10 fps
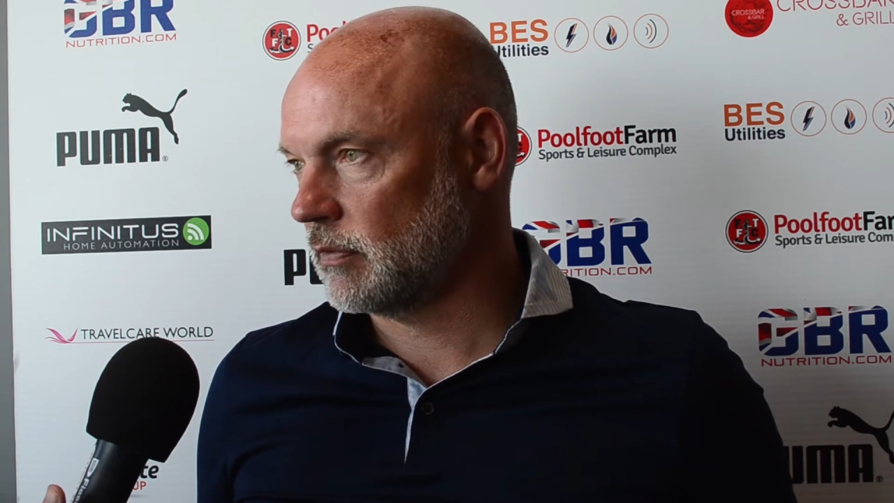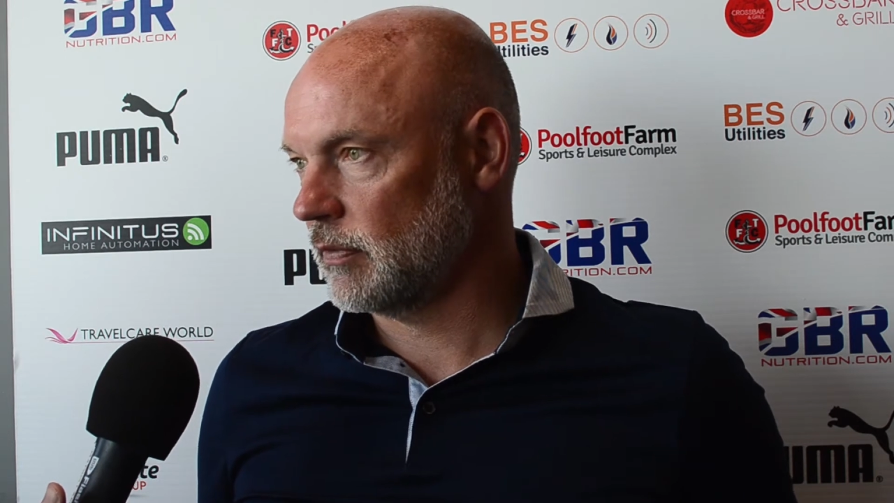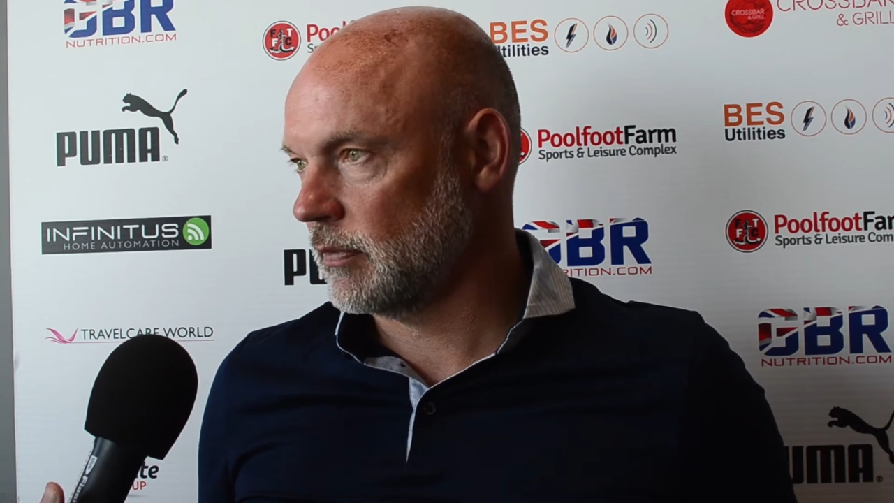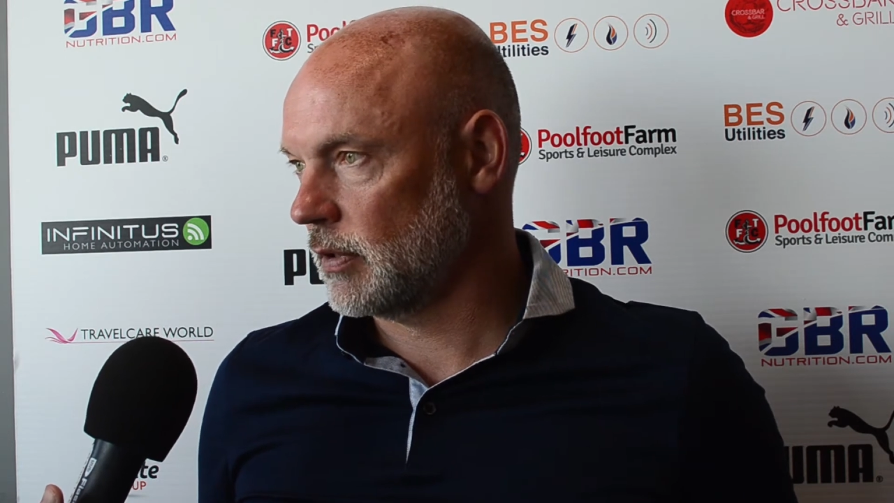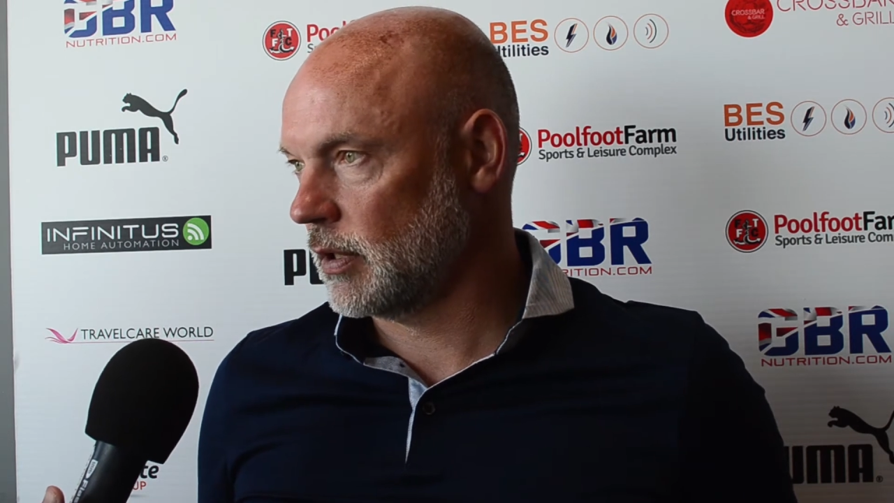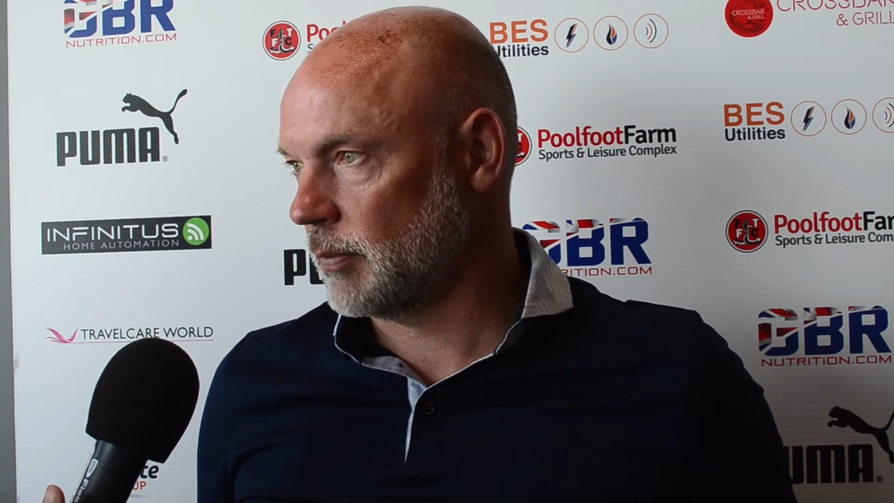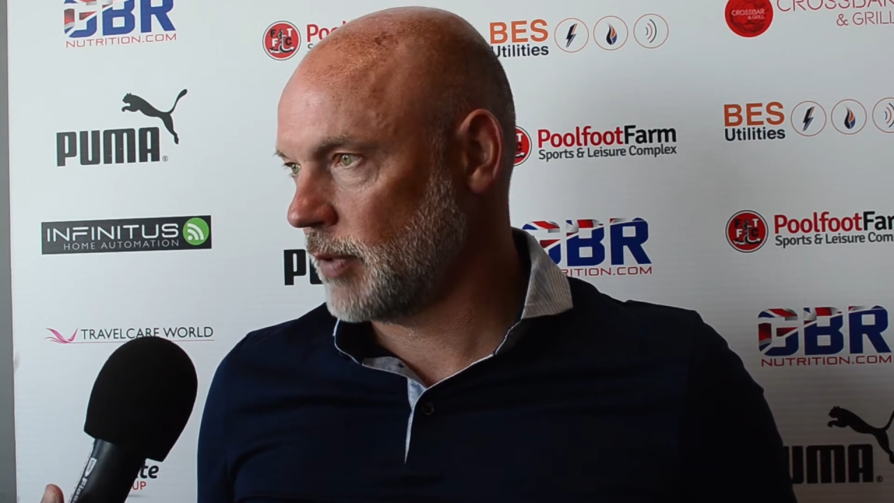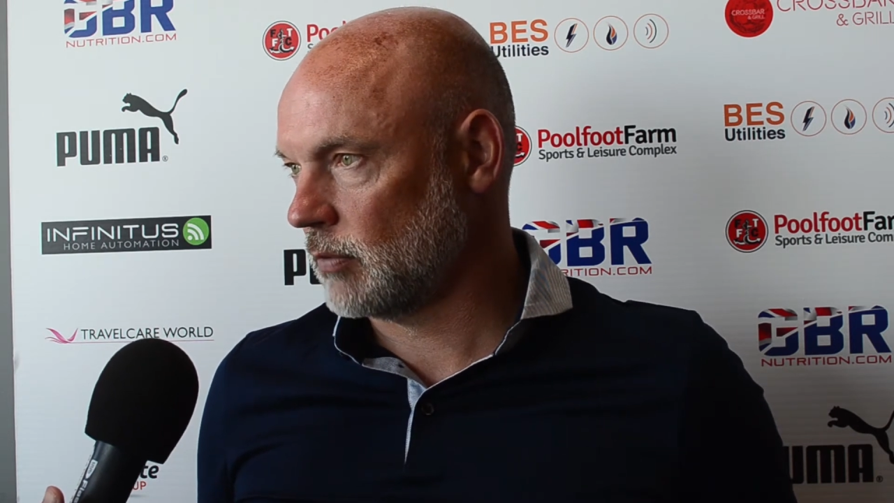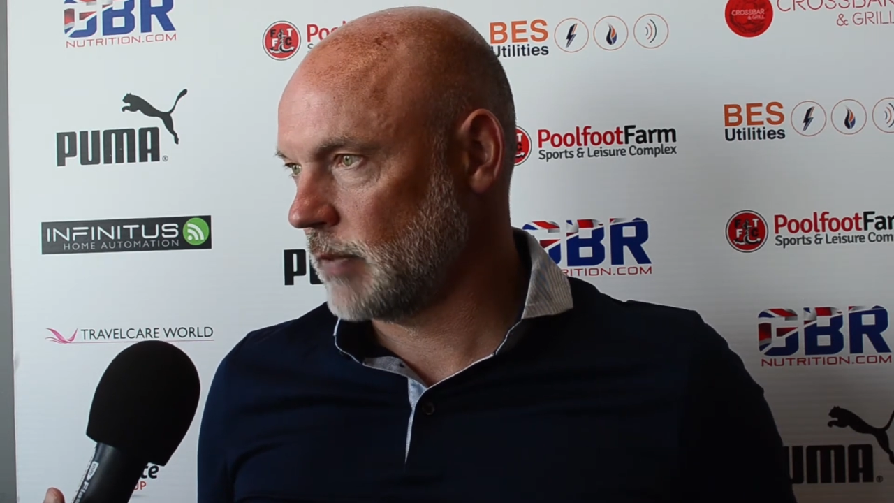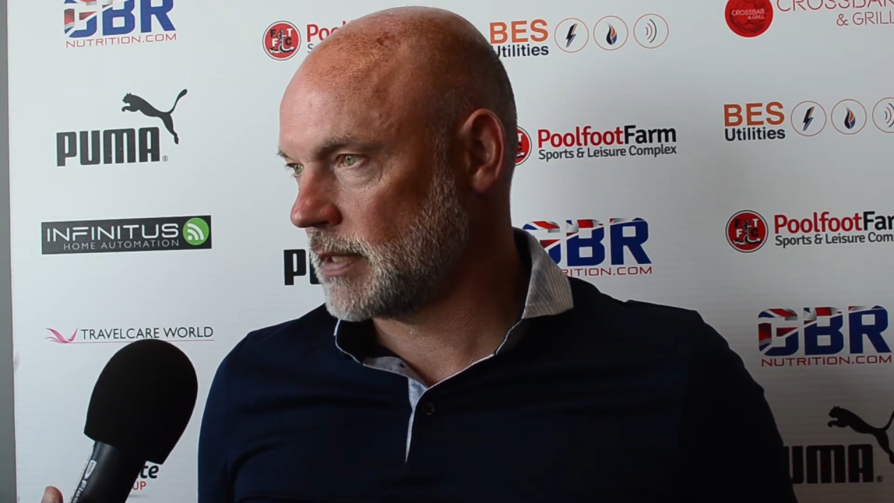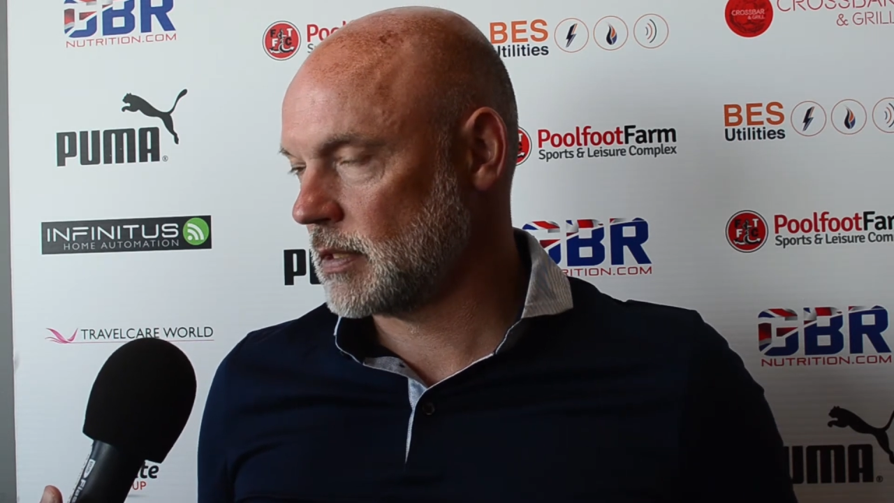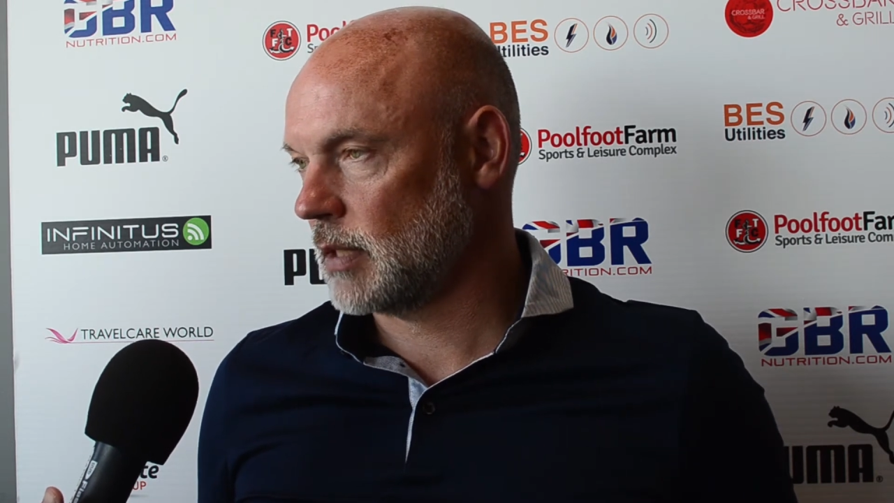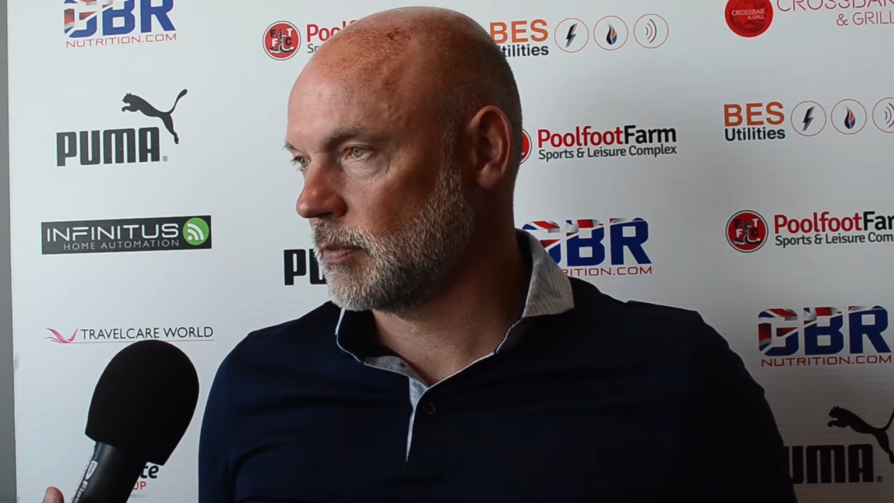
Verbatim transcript: uh, about Wes,